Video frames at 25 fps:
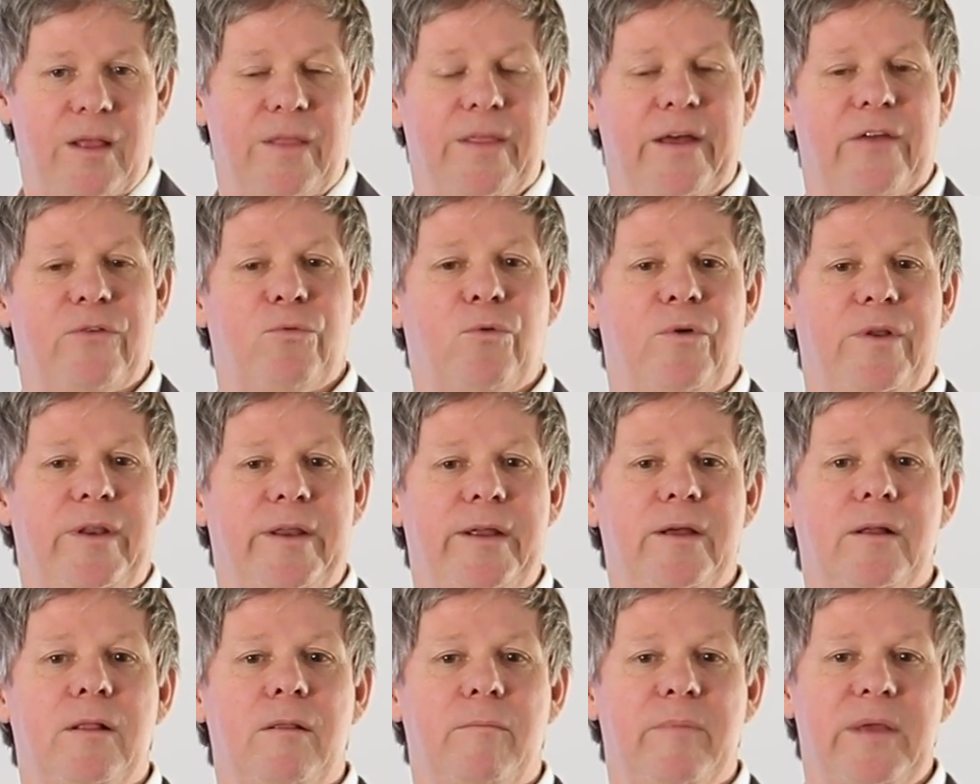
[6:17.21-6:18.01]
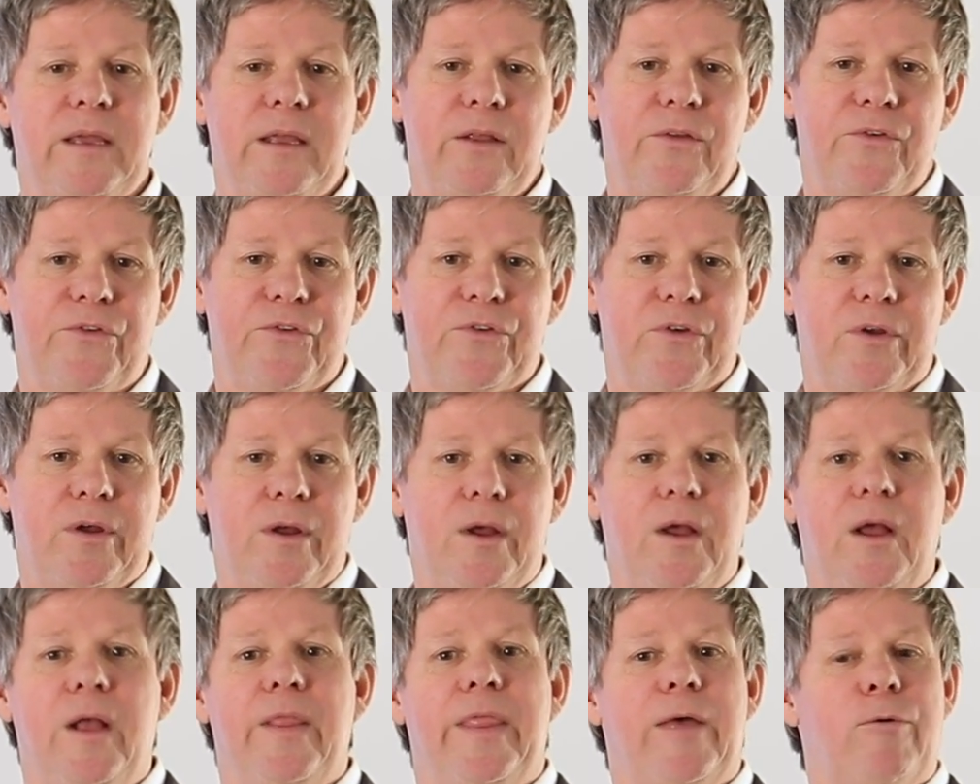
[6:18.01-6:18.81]
That's what nil means.
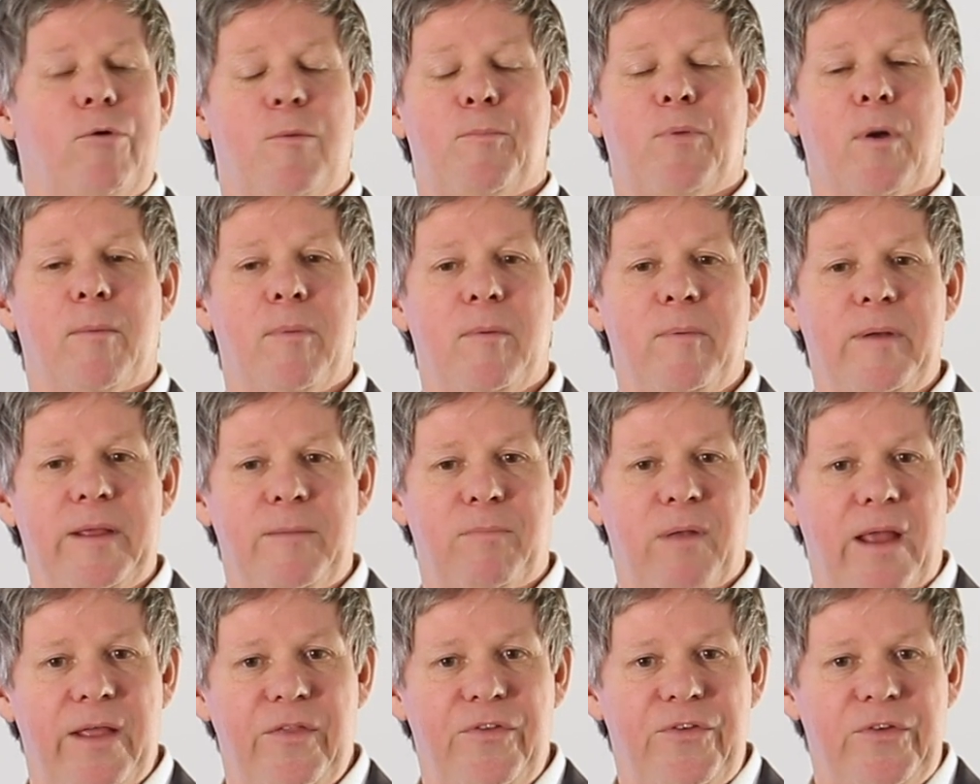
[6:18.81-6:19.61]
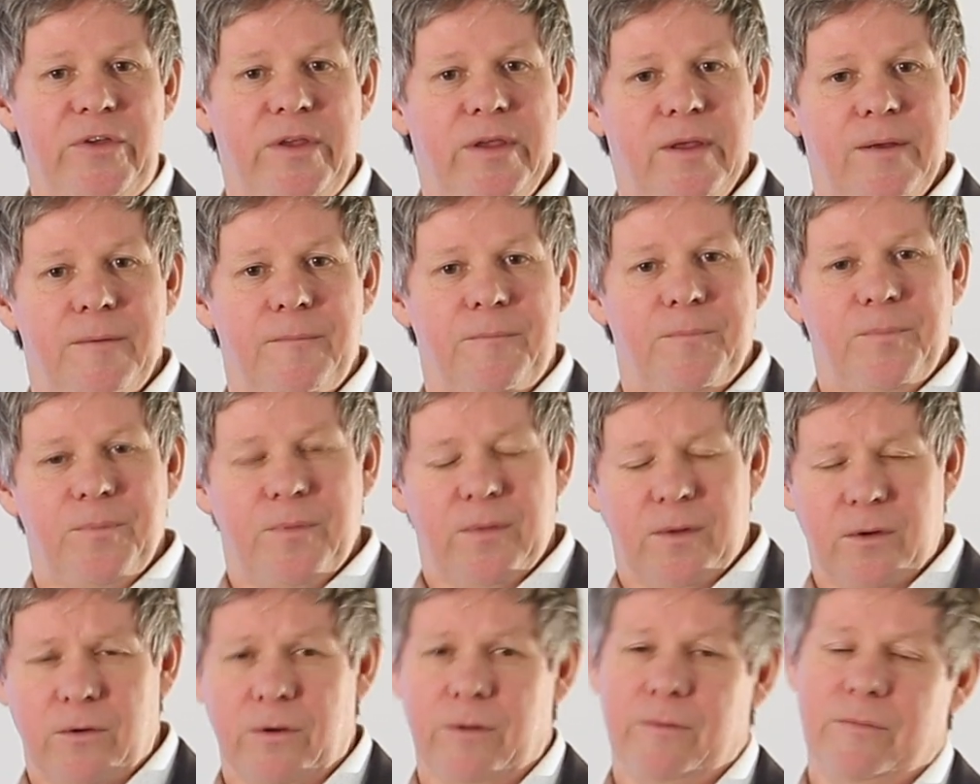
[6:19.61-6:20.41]
There were probably plenty,
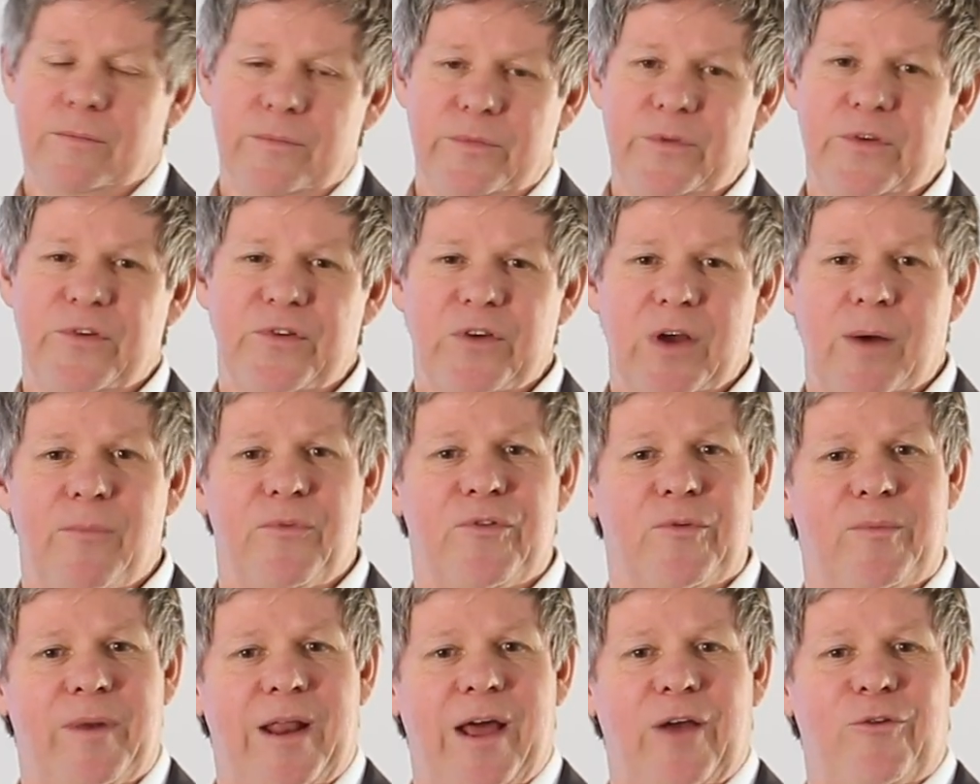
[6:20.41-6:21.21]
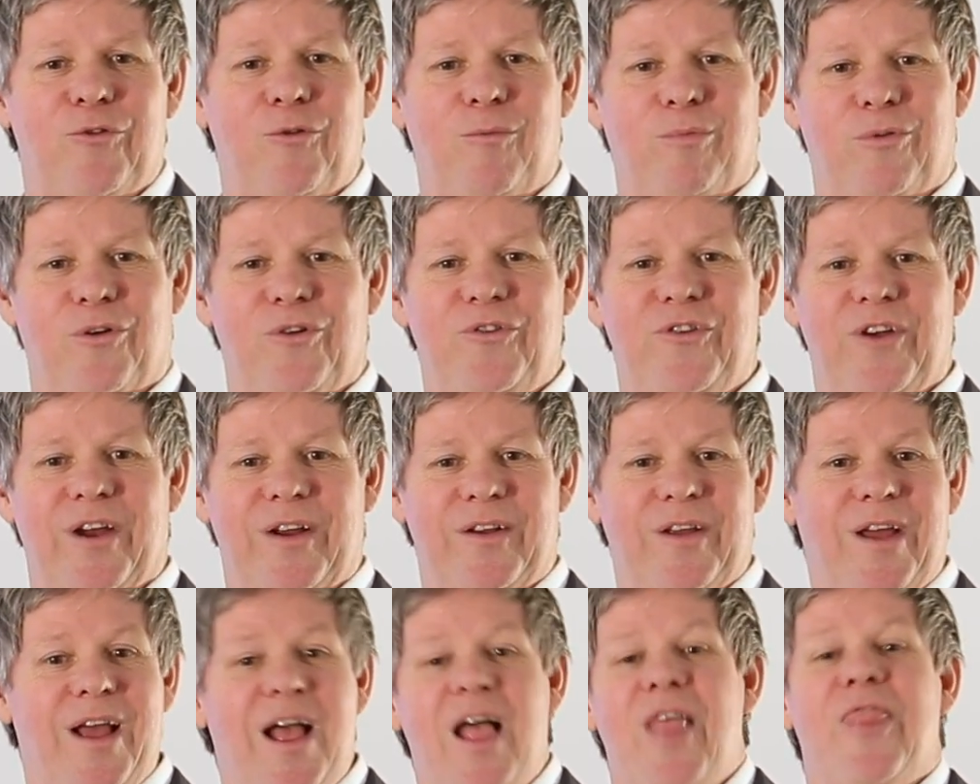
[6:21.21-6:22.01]
well, this comes from an actual
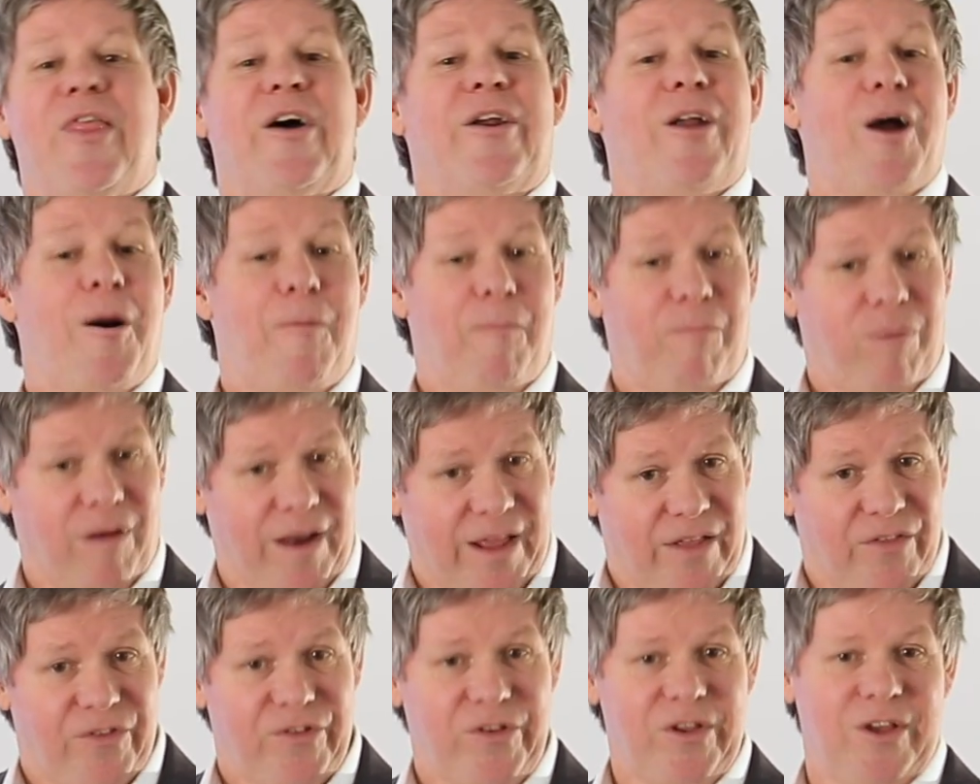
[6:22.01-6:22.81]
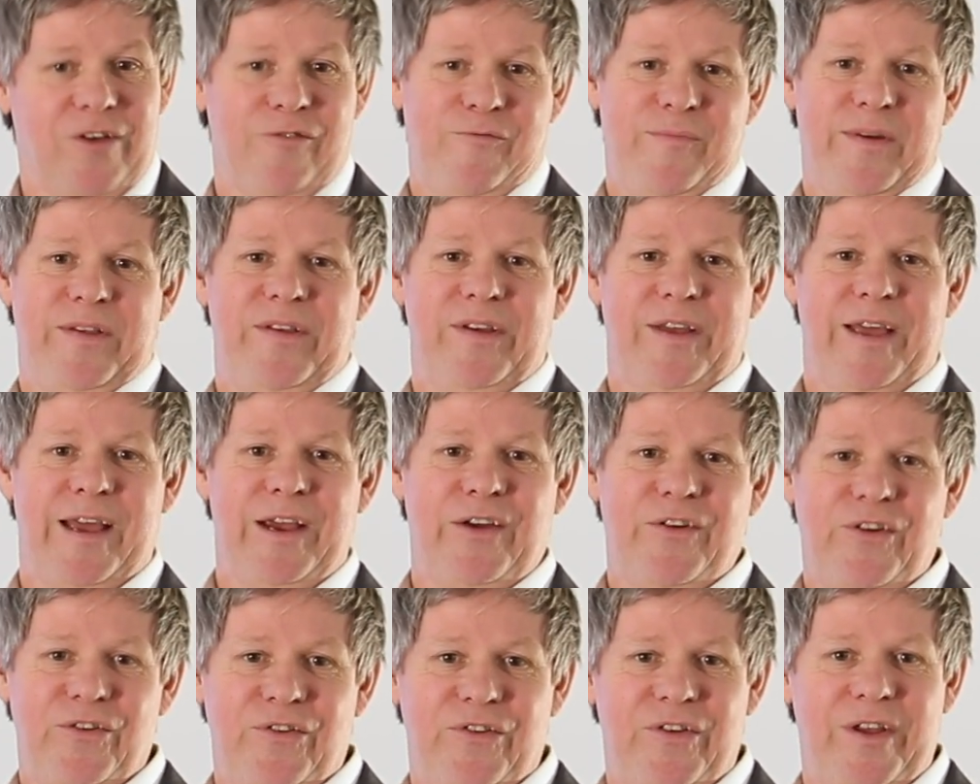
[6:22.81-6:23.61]
project, there are plenty of
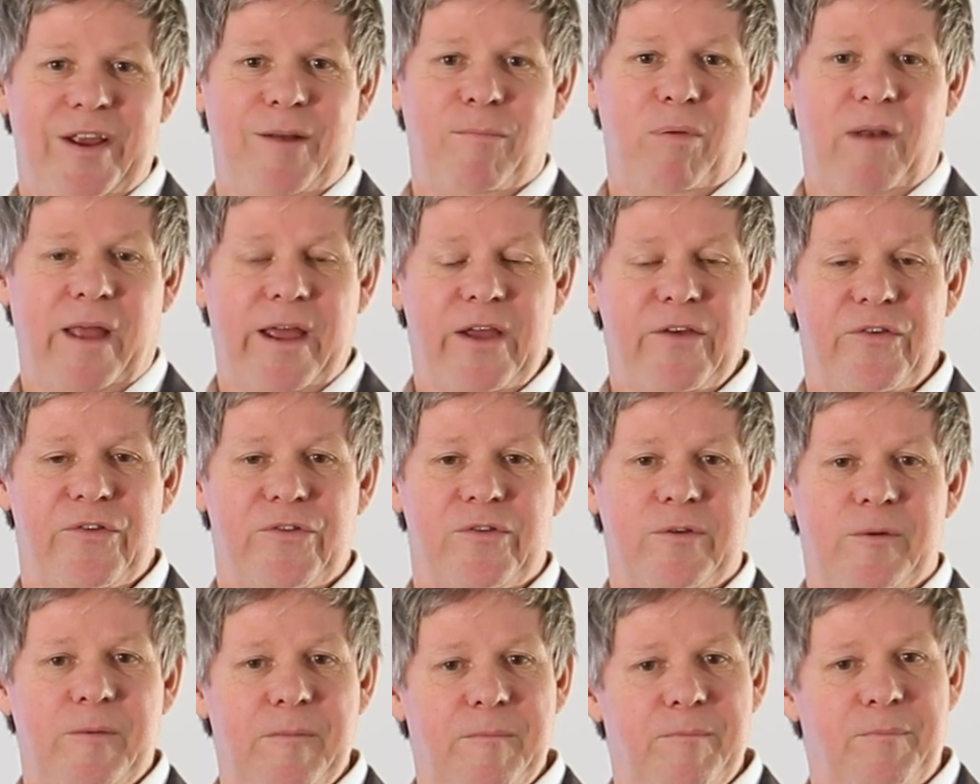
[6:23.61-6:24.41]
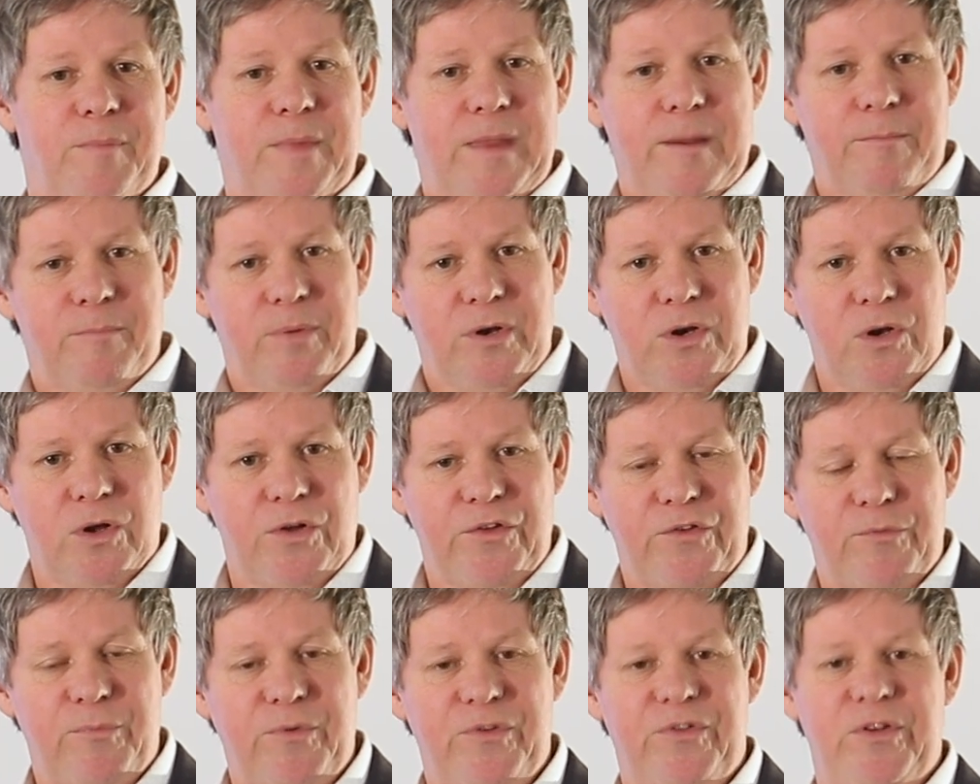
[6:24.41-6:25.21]
mitigations in place, but
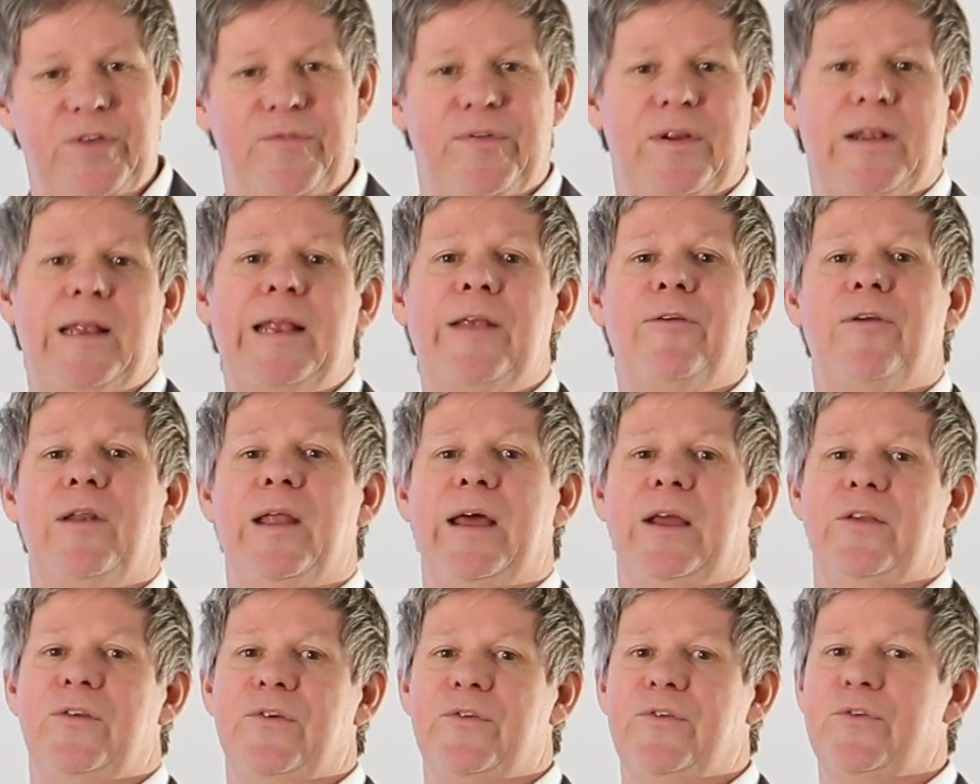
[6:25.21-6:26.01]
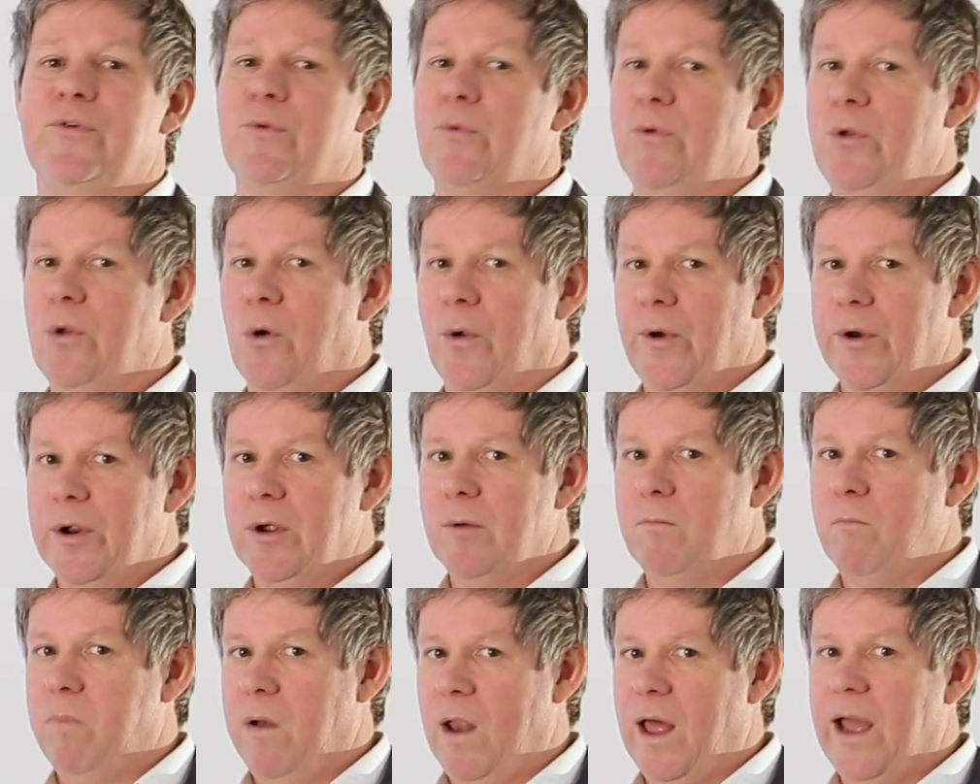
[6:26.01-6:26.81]
not specifically related to a
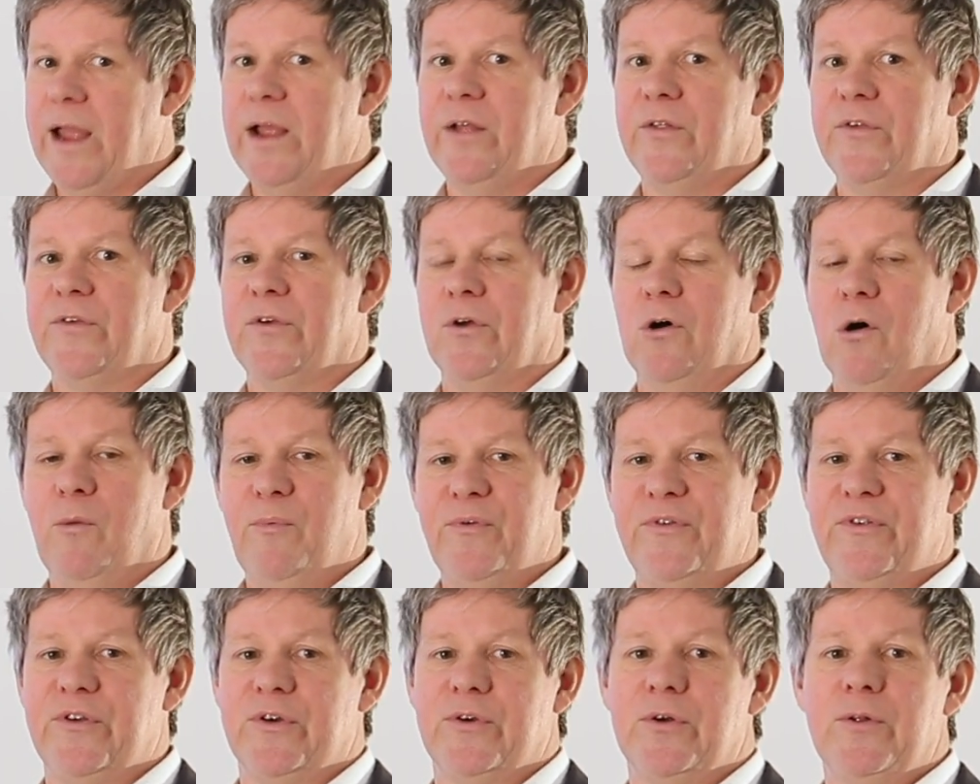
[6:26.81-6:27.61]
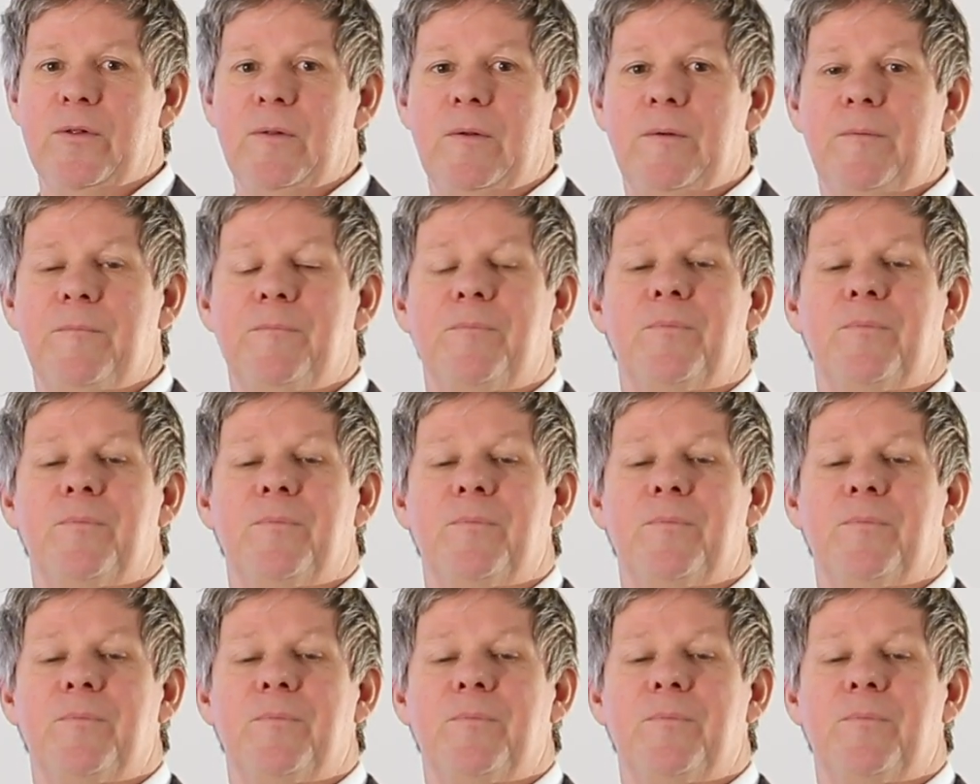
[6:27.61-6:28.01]
non-compliant obstacle